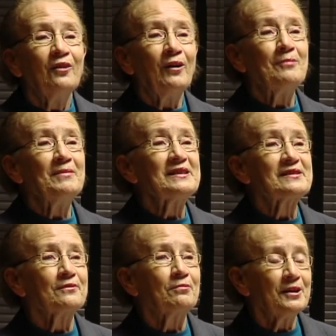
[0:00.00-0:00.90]
While
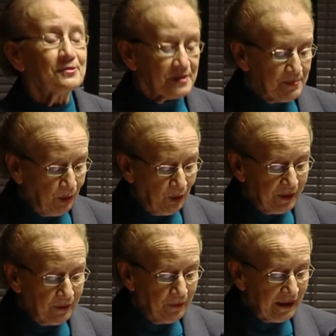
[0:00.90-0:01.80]
Minister White was born
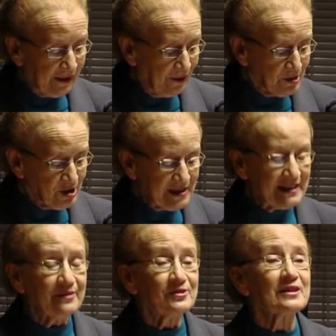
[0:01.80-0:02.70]
in Wicklow, she's
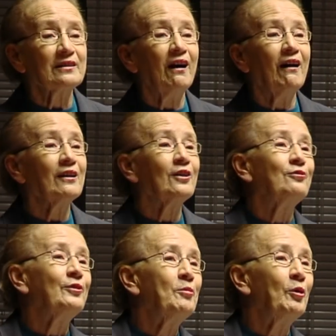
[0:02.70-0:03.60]
lived in Carlow
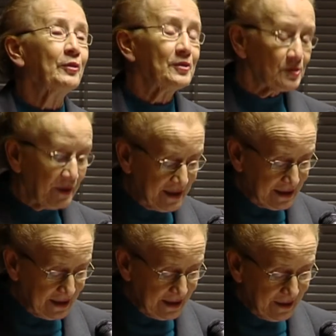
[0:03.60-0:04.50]
for more than
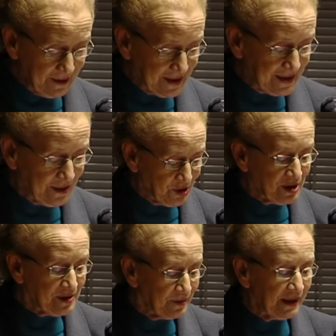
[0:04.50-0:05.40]
20 years,
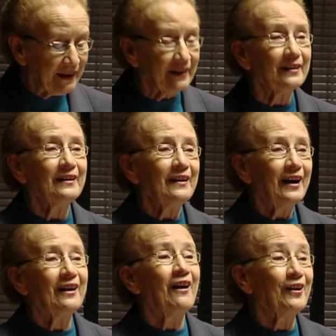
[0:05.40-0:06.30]
she's really
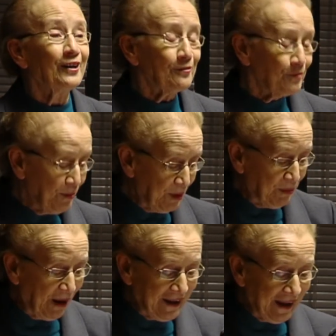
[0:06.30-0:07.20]
a Carlow woman
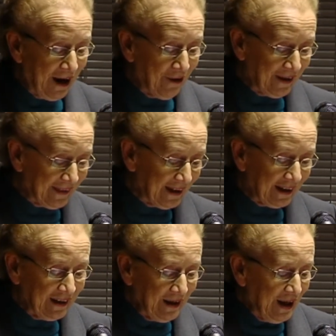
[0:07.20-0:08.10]
by now, I
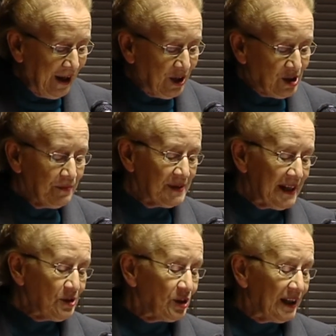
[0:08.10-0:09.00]
think. She was
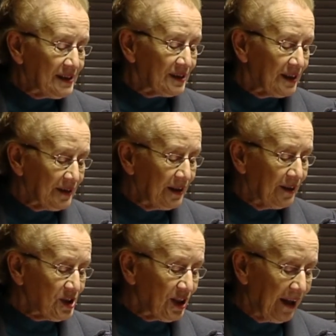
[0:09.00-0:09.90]
educated at the
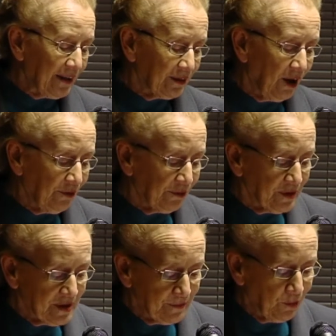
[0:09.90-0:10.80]
Ursuline
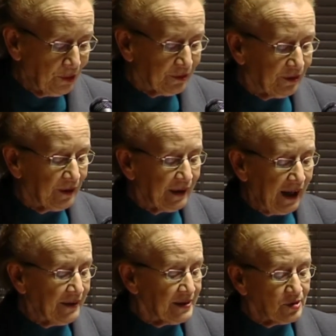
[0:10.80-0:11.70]
Convent in Waterford
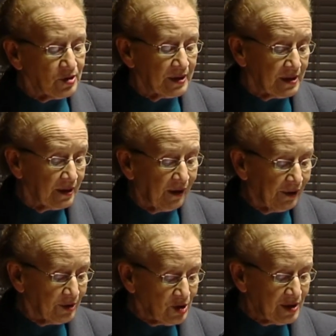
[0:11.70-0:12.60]
and in Trinity
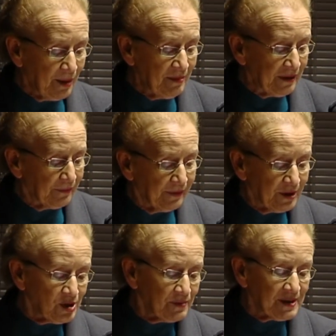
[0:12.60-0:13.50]
College Dublin, where
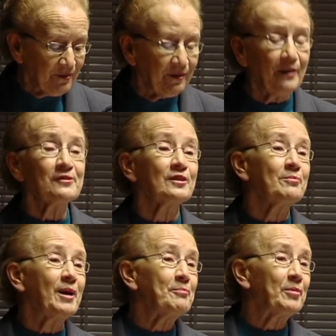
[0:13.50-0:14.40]
she was a founder
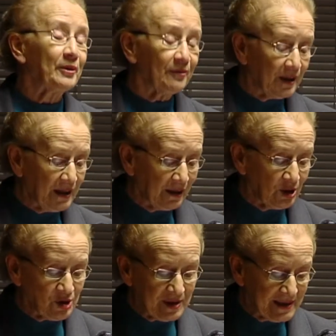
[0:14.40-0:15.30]
member of the
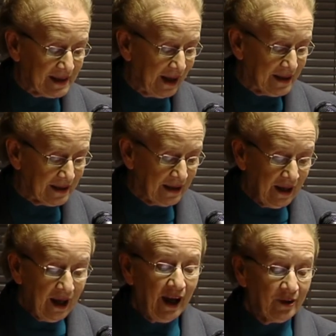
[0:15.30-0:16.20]
English Society
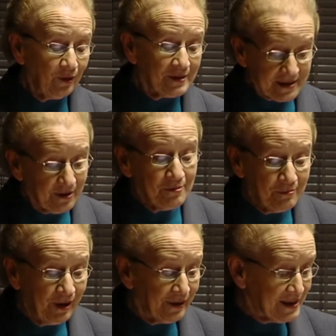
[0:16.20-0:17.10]
and also
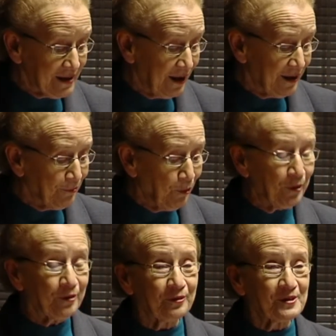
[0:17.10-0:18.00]
won an
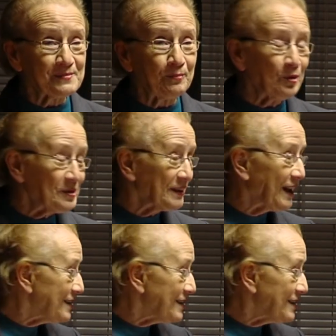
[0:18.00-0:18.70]
award for sporting